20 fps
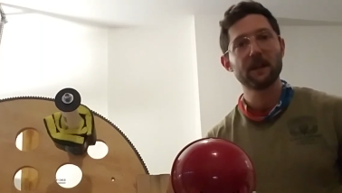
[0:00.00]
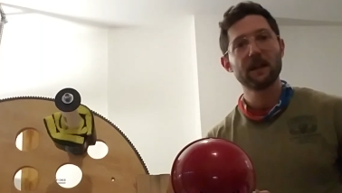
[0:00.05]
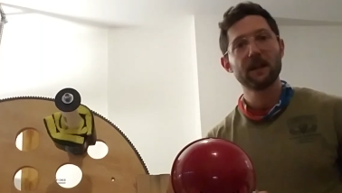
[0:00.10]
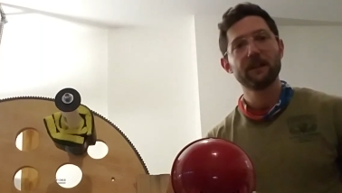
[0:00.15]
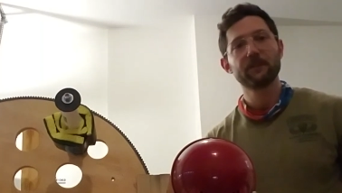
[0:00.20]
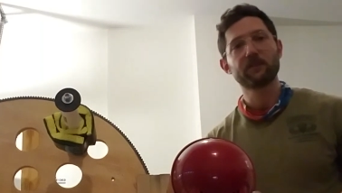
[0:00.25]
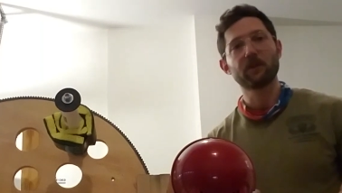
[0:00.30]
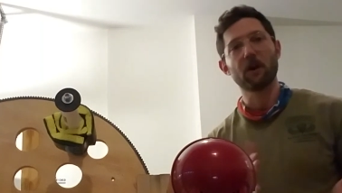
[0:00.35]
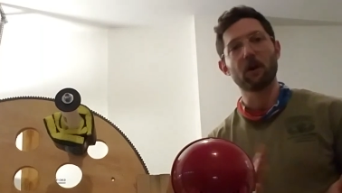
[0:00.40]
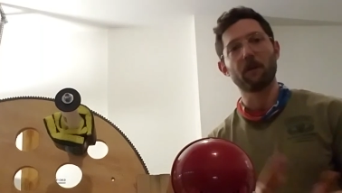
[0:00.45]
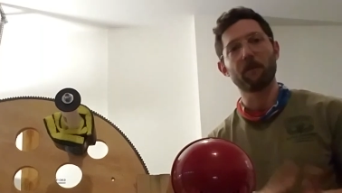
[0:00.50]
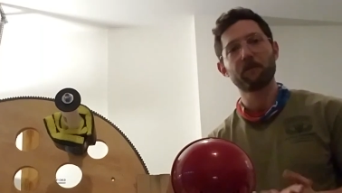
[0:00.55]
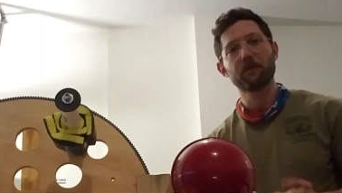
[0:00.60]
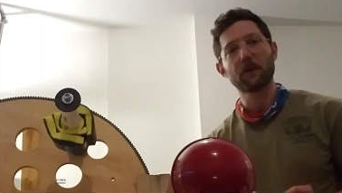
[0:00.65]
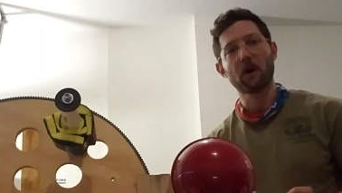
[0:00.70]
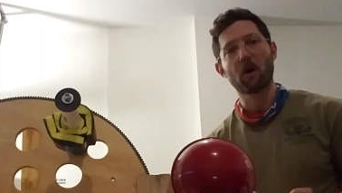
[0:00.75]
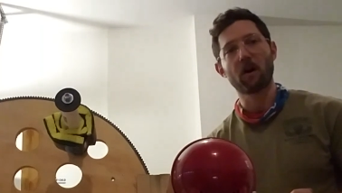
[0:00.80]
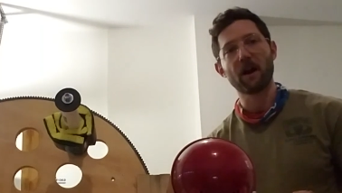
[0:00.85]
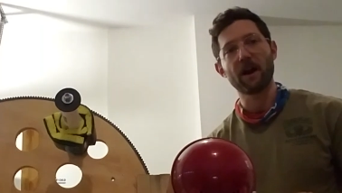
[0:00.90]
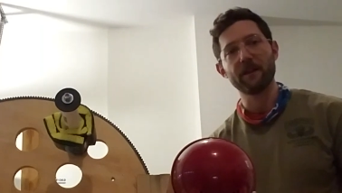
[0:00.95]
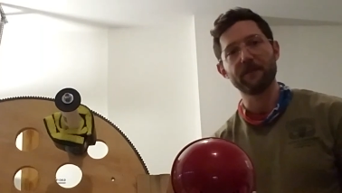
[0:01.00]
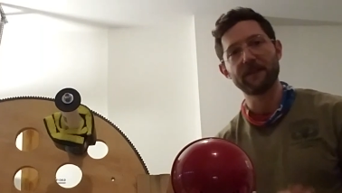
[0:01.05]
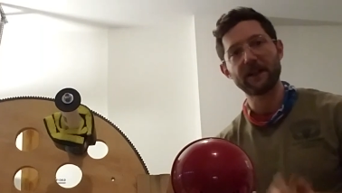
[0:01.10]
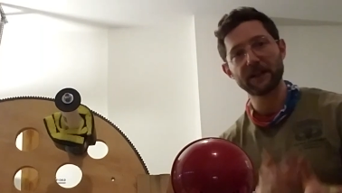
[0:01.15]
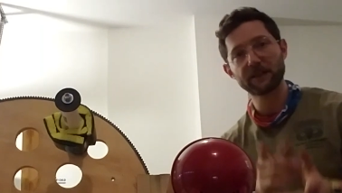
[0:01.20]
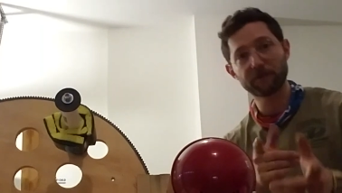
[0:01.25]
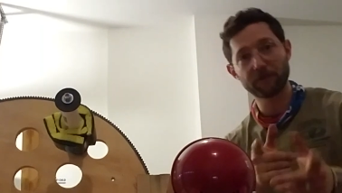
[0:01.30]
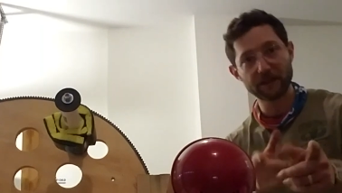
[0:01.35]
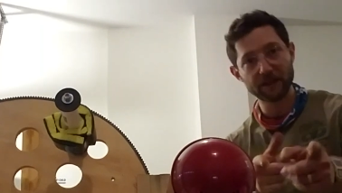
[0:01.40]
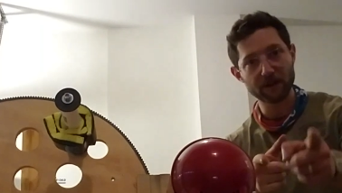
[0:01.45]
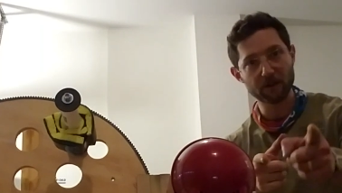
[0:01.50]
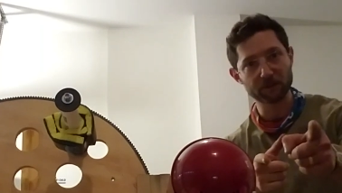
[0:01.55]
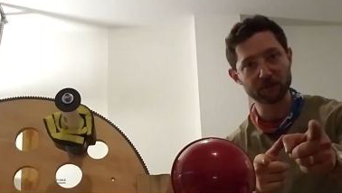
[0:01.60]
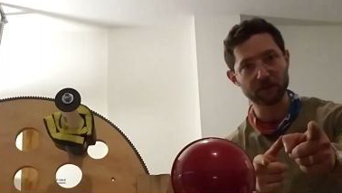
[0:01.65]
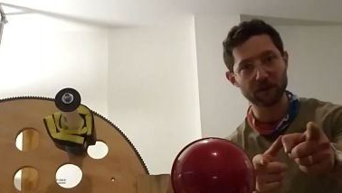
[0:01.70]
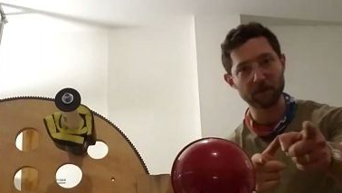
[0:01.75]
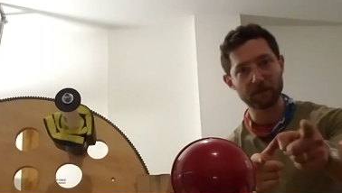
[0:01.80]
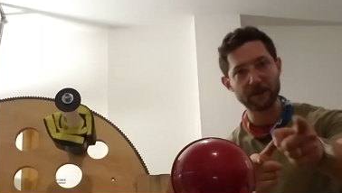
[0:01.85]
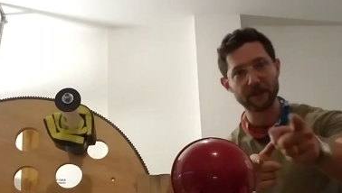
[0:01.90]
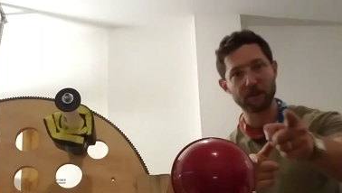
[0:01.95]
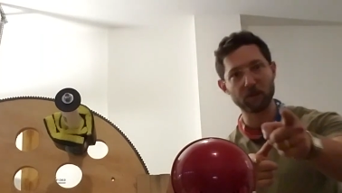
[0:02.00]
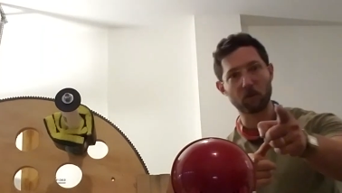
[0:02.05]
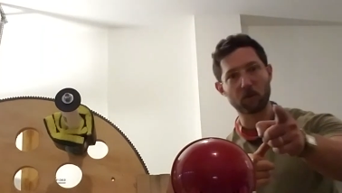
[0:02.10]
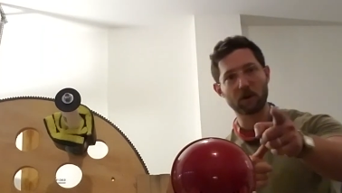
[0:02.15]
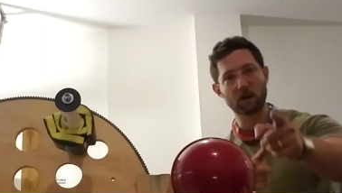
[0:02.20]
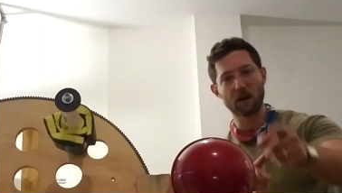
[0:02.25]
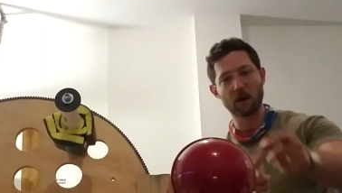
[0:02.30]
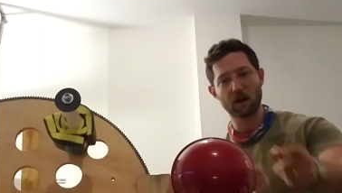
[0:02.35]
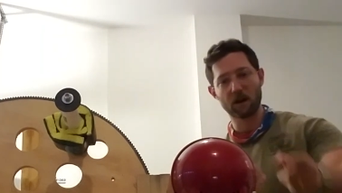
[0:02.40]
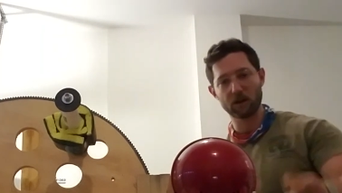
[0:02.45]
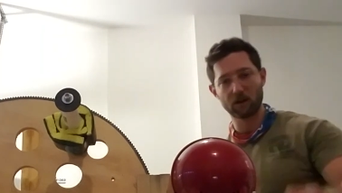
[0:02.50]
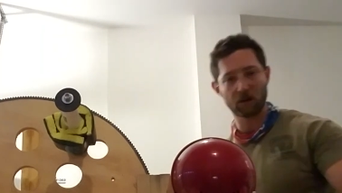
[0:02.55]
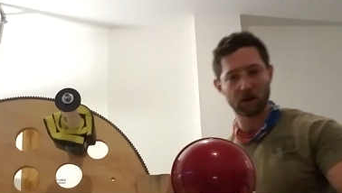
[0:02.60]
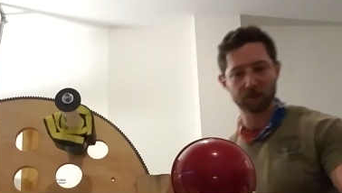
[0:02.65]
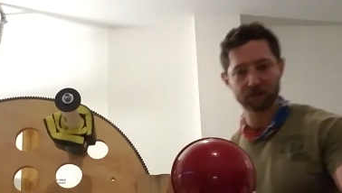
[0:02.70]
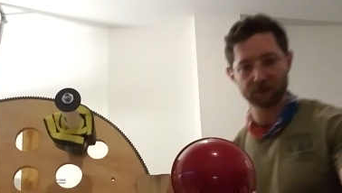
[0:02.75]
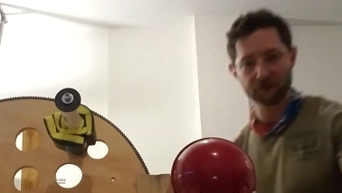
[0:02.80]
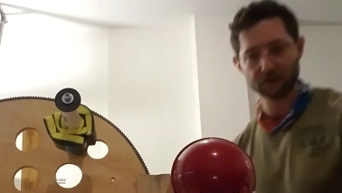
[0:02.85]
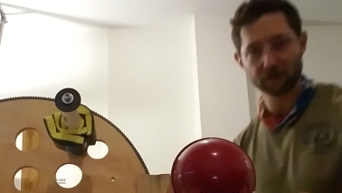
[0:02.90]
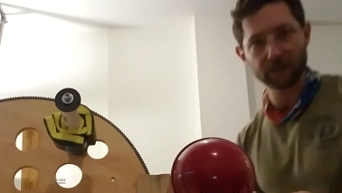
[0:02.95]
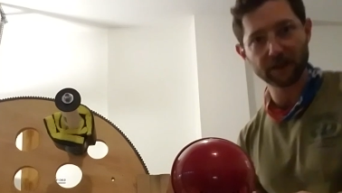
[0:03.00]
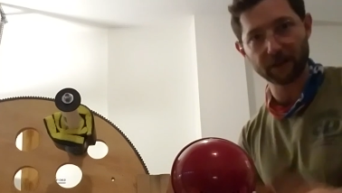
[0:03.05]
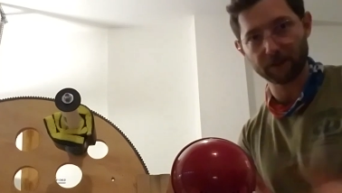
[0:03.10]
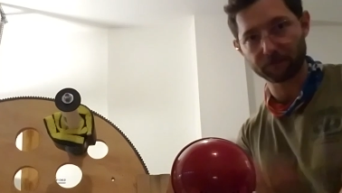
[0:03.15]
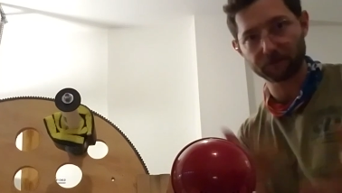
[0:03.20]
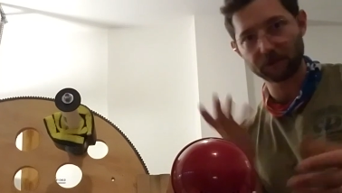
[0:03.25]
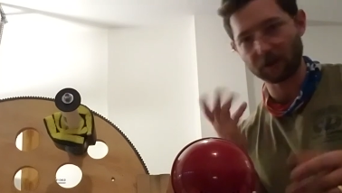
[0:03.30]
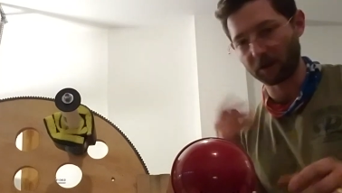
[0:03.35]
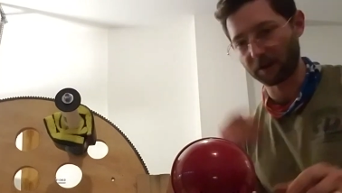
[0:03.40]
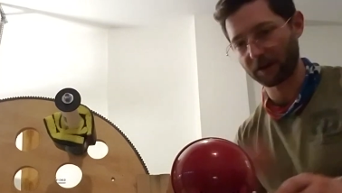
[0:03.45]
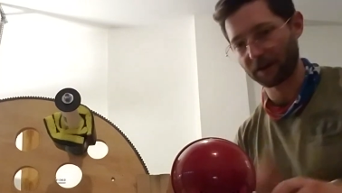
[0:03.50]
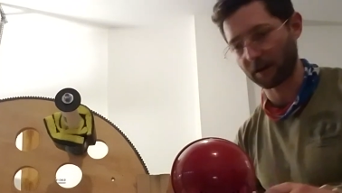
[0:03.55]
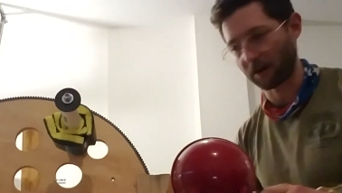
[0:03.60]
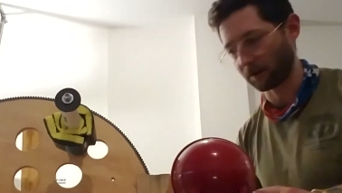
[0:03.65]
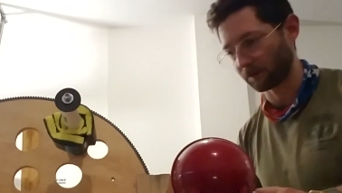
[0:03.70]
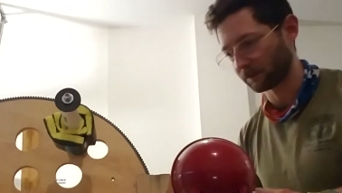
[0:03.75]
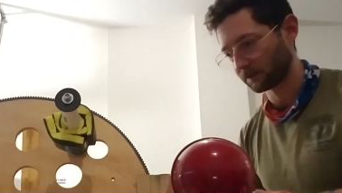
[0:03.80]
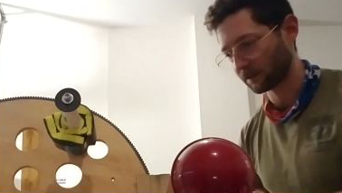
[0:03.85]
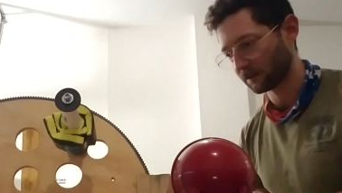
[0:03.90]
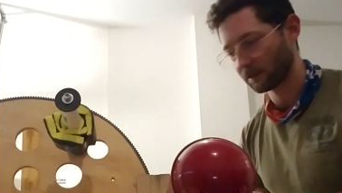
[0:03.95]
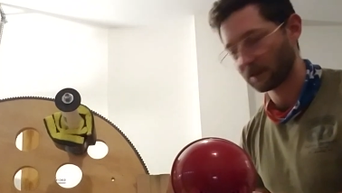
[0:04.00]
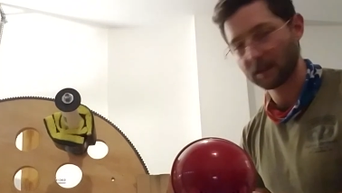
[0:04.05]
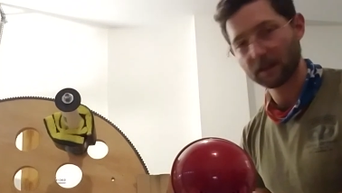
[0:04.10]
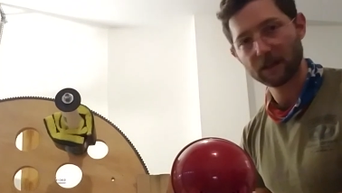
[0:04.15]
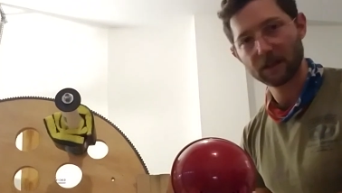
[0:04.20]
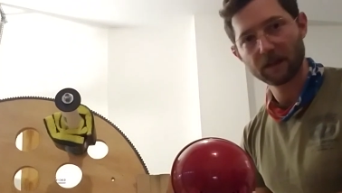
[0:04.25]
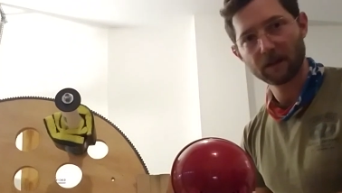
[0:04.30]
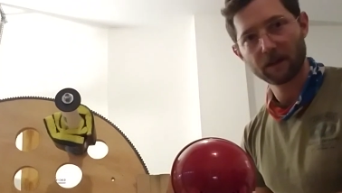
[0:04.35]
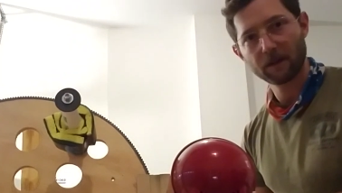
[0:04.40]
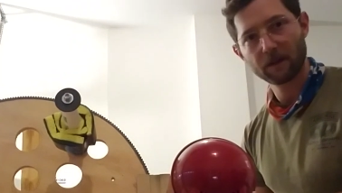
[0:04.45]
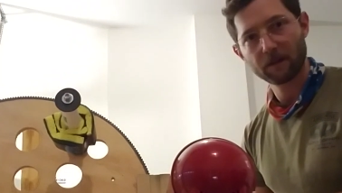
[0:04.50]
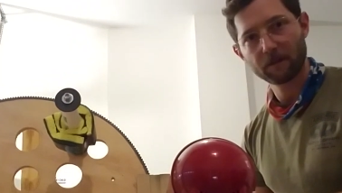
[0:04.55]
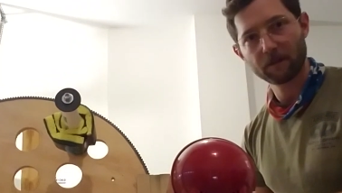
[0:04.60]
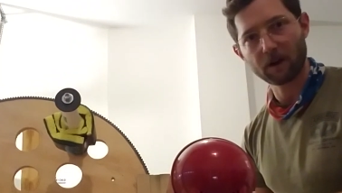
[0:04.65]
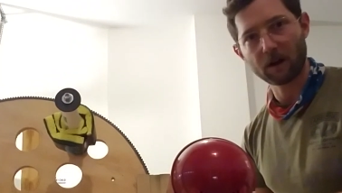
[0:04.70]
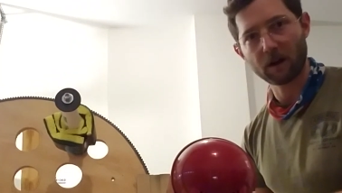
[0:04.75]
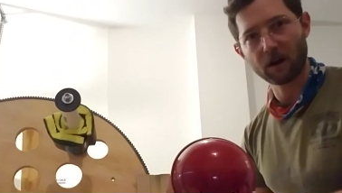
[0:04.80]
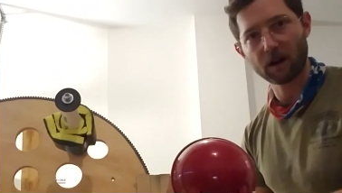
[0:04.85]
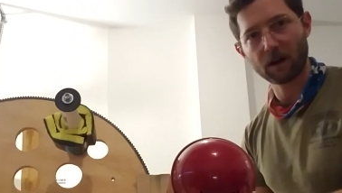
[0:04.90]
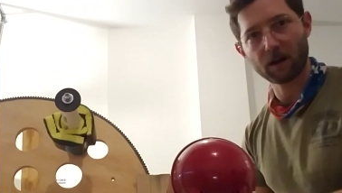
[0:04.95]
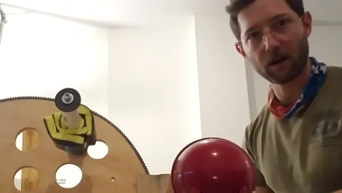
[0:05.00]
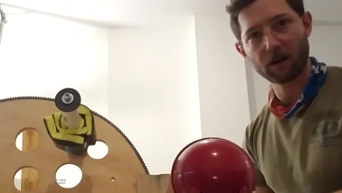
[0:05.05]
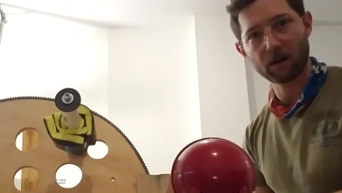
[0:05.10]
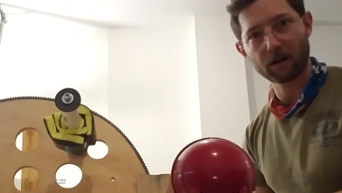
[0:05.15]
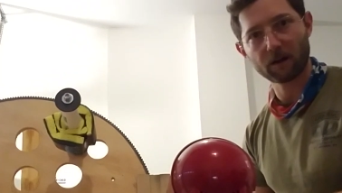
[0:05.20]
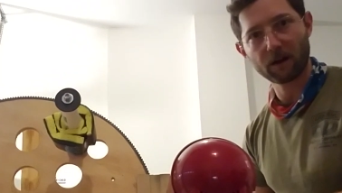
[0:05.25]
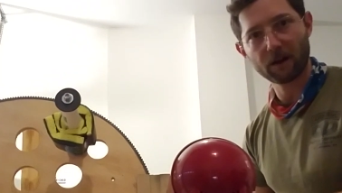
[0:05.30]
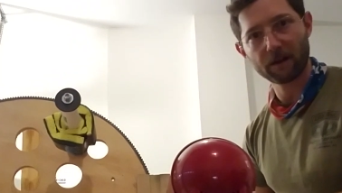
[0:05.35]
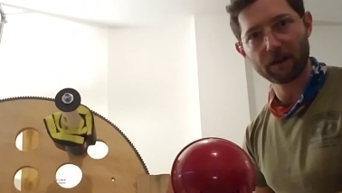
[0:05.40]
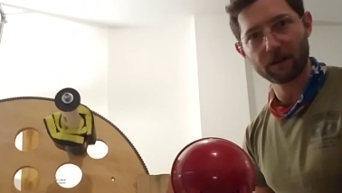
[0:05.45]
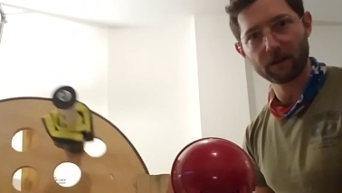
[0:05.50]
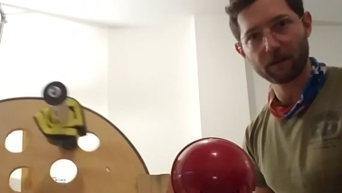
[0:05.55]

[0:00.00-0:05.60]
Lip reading: So, all right, next video is going to be it. I'll just, here you go. All right.